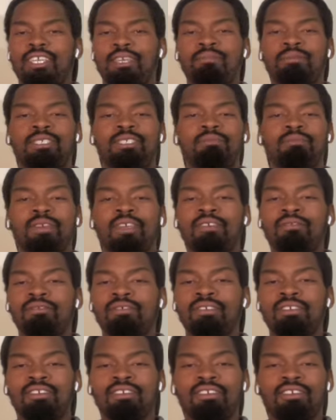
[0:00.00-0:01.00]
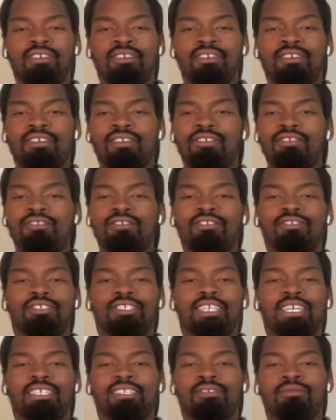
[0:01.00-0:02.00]
Emmitt Smith. You know,
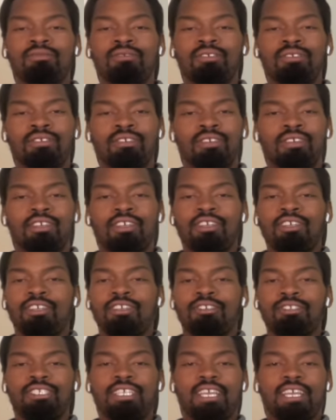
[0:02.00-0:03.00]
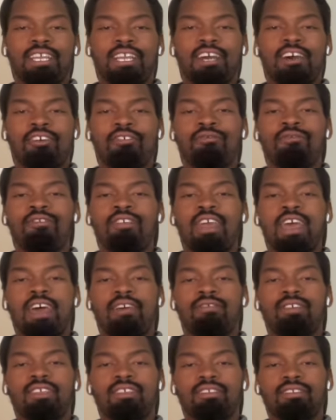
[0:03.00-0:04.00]
check them. Now check it out if you
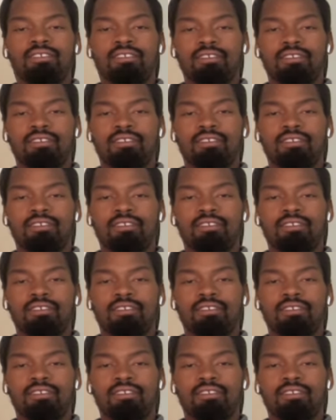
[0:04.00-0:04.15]
haven't.